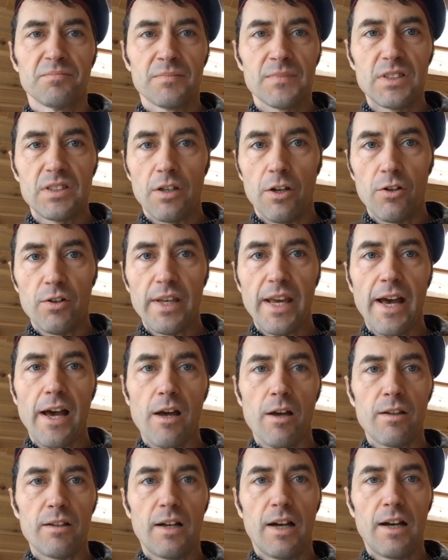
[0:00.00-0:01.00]
So
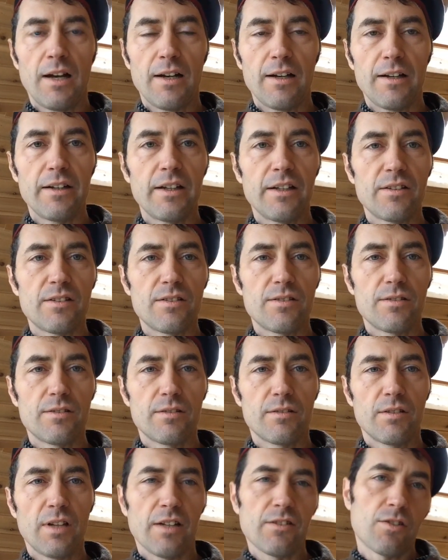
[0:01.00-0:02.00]
yeah, it's
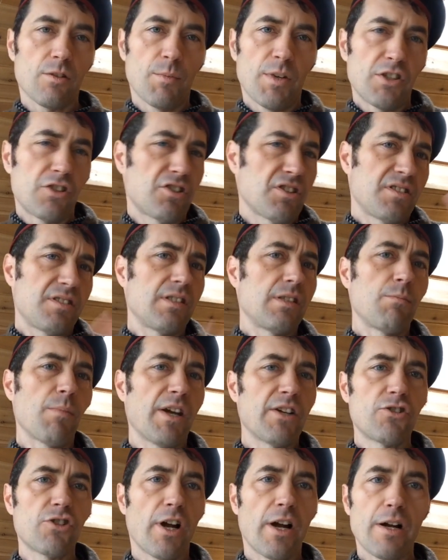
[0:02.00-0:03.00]
not so much to see
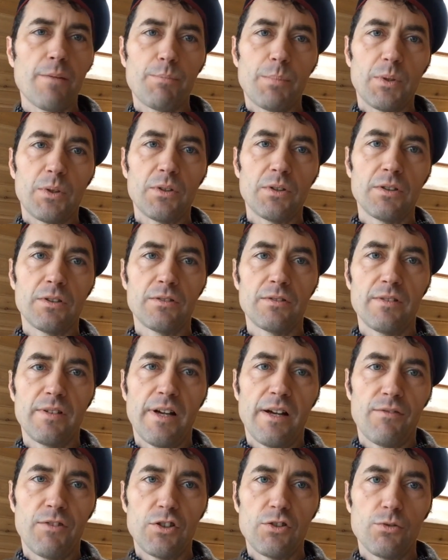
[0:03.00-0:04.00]
my shop or
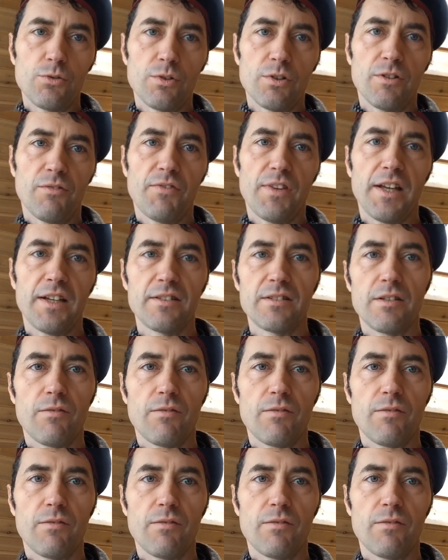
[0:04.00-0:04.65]
have a tour of things,